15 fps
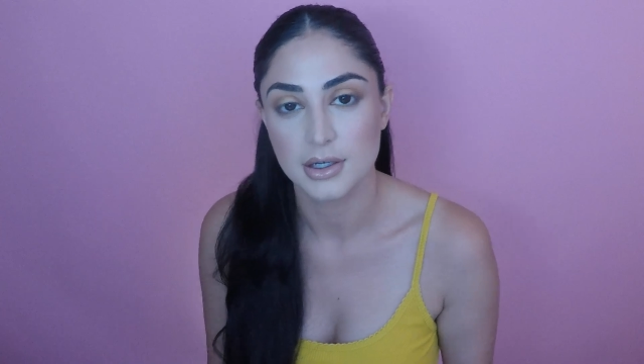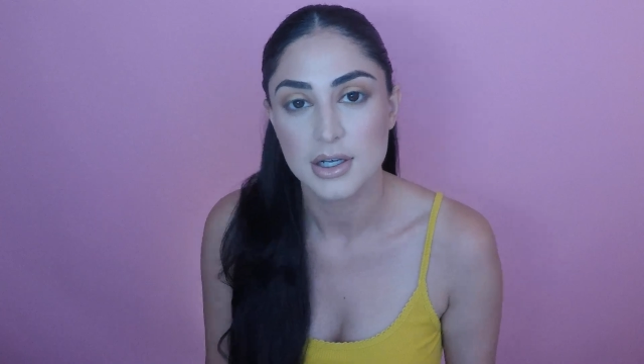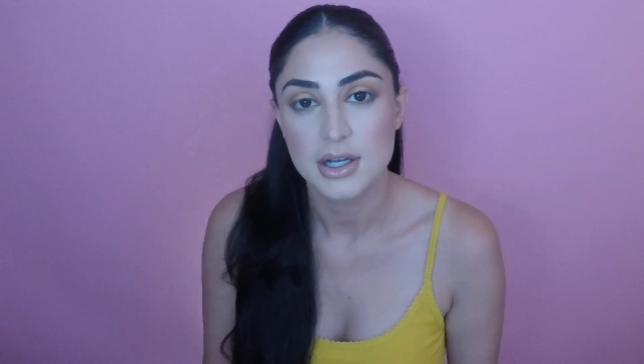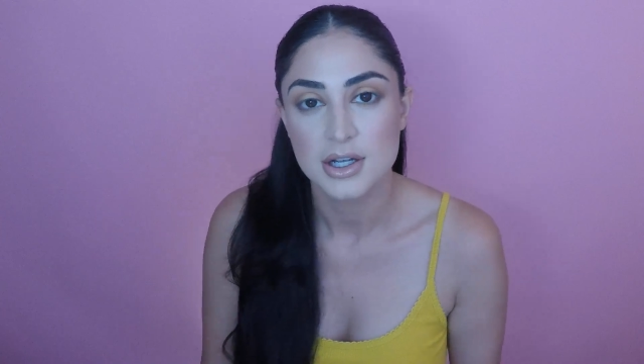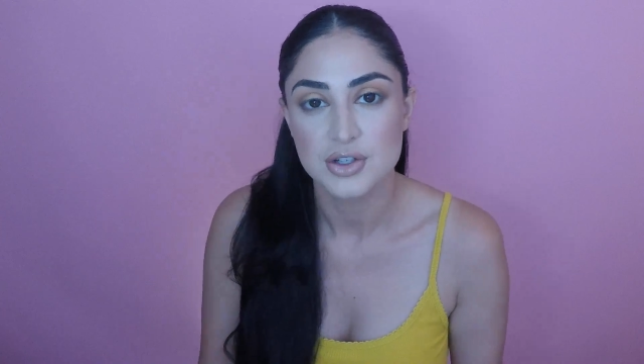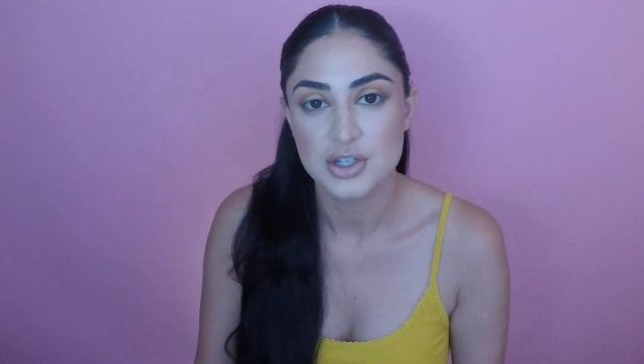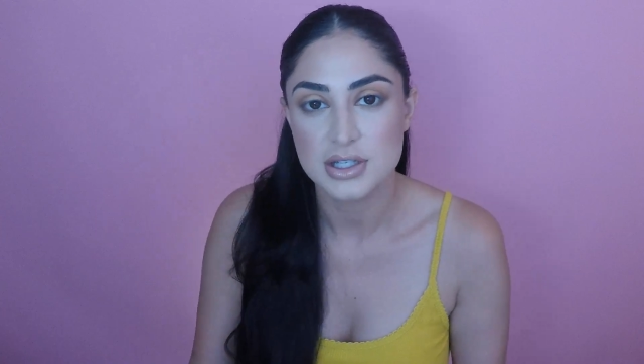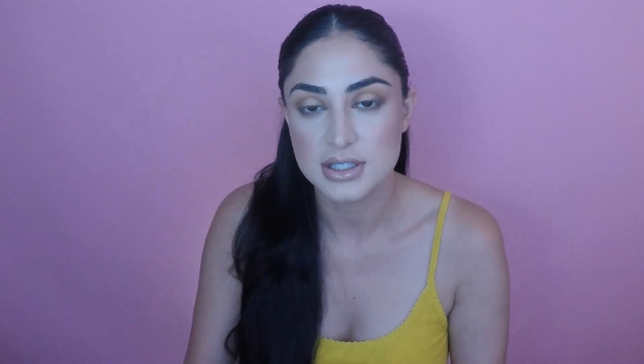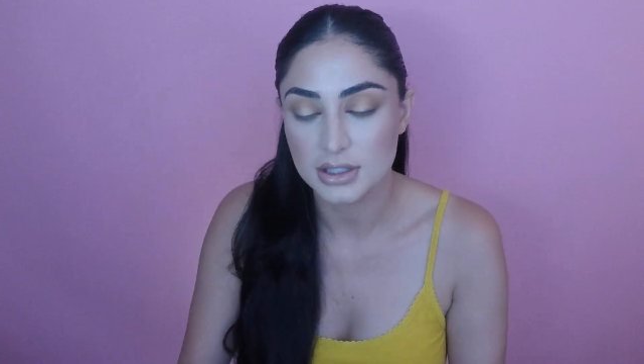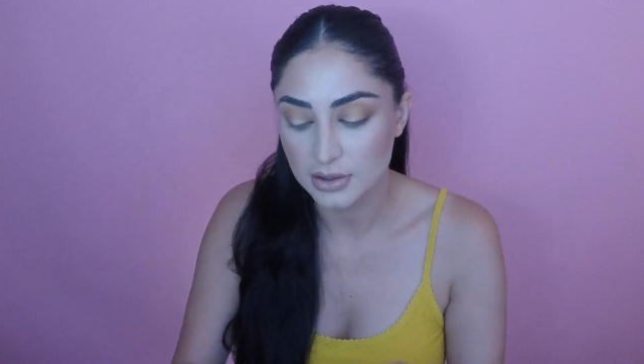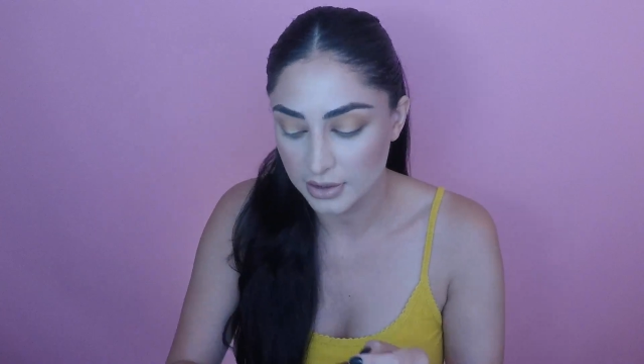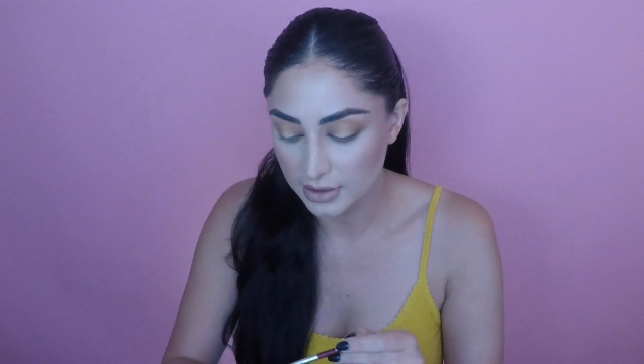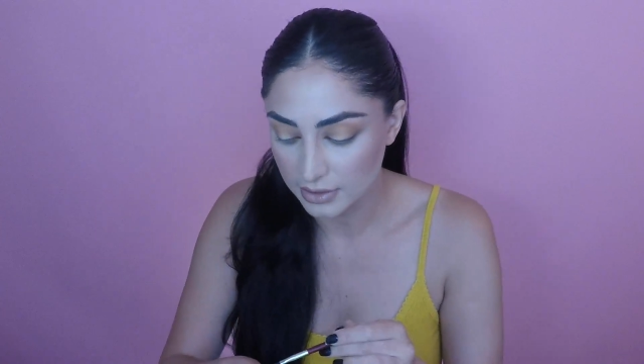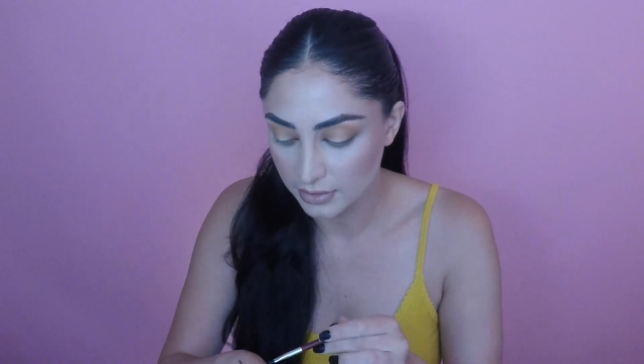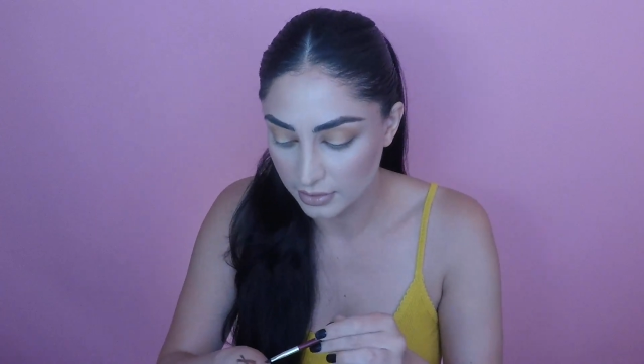just to look a
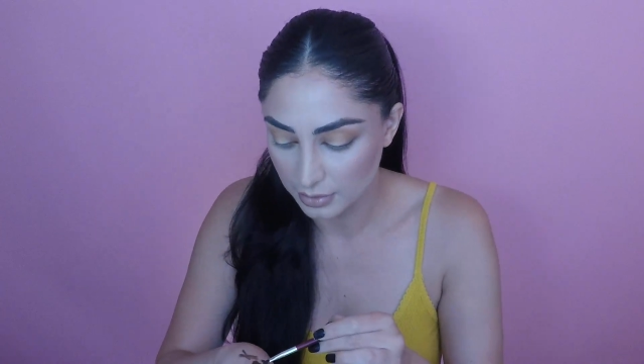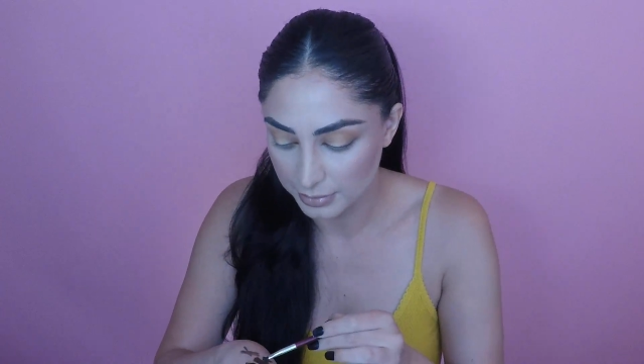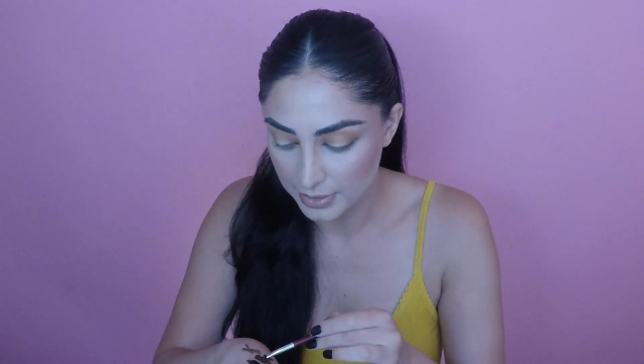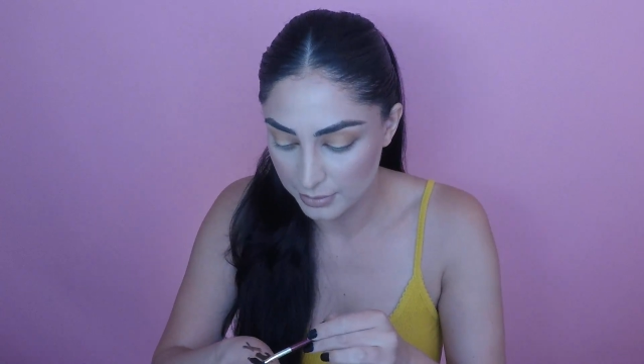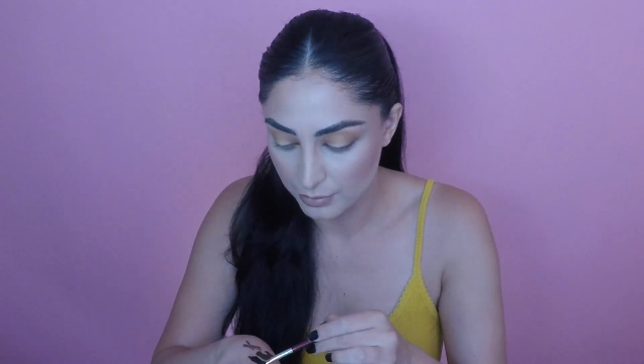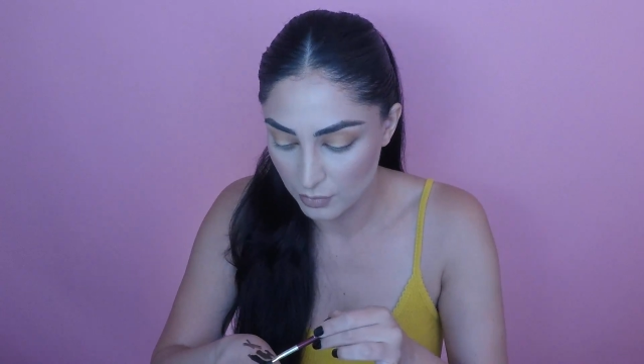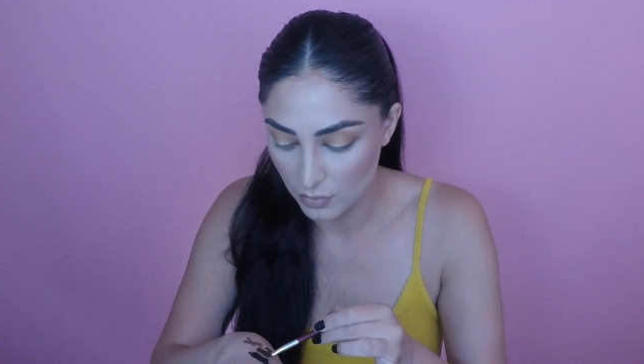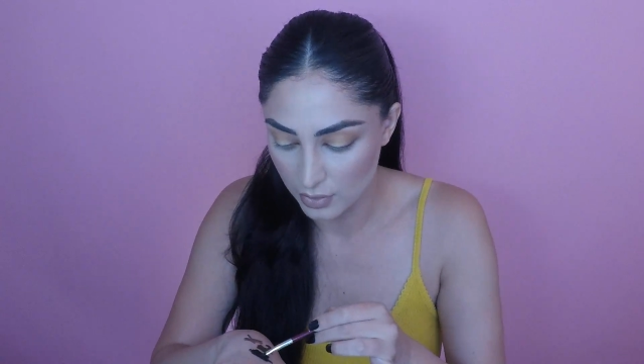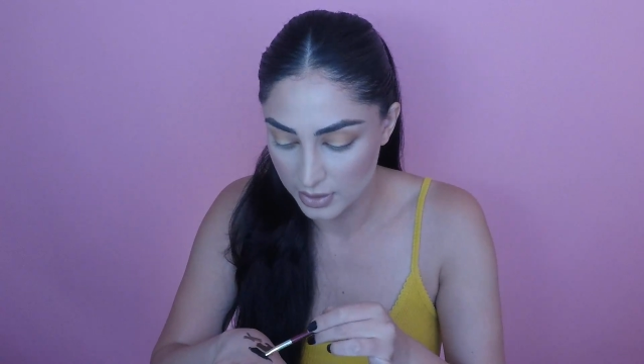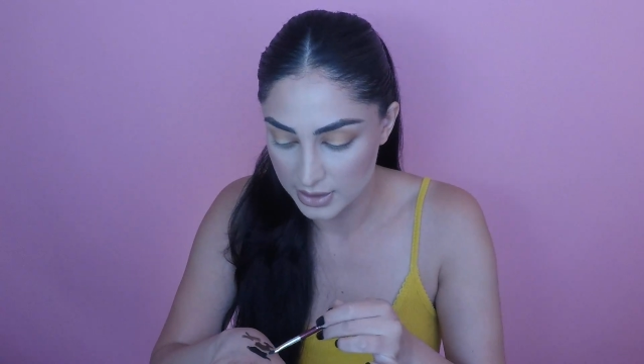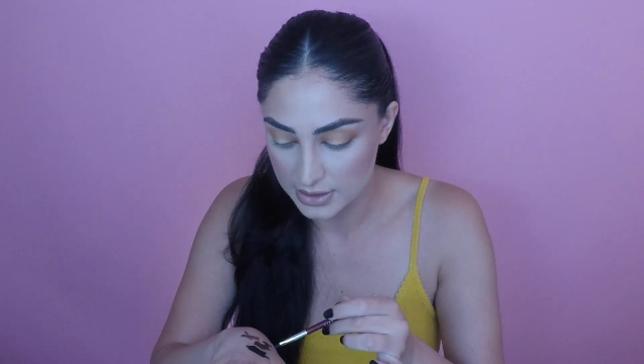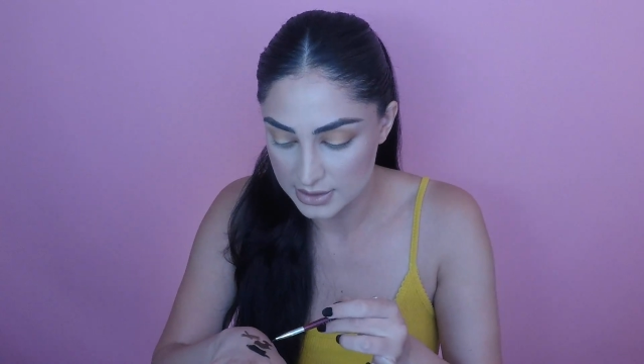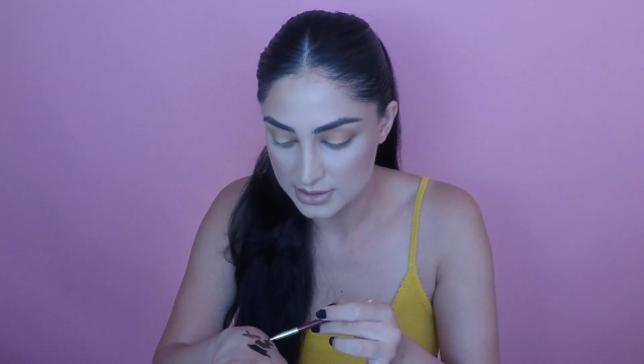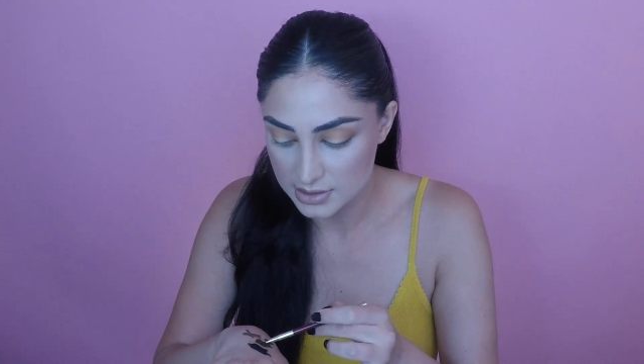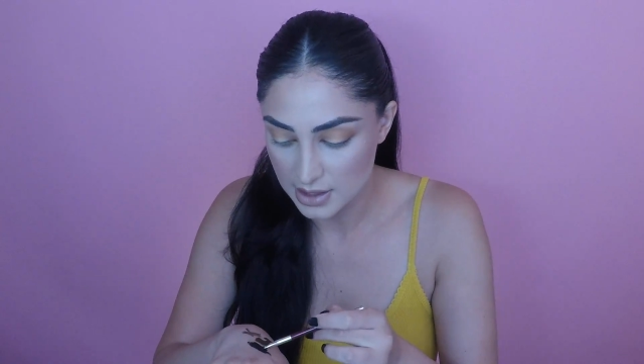little bit more
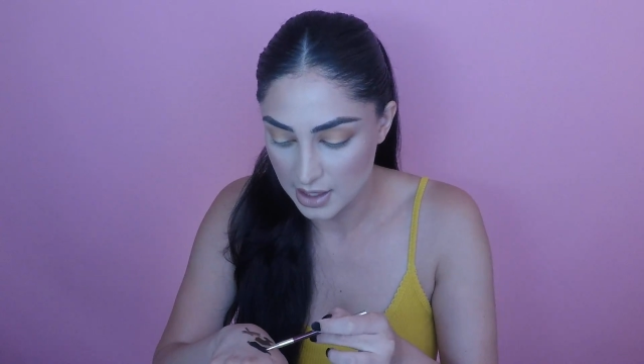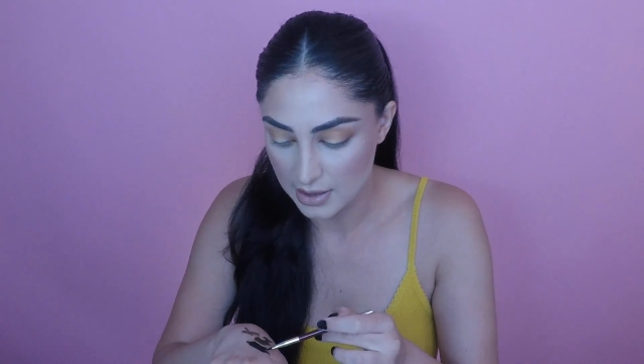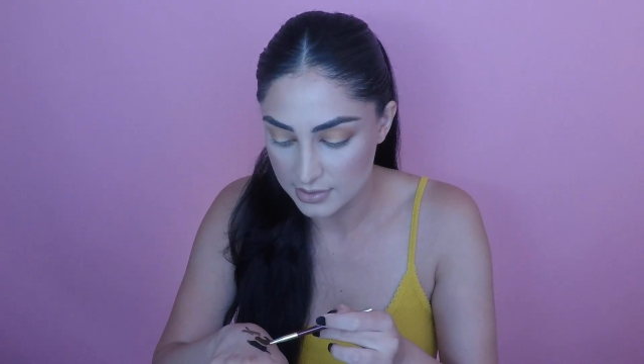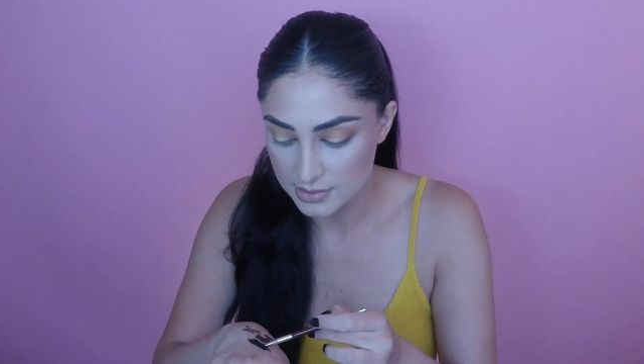intense.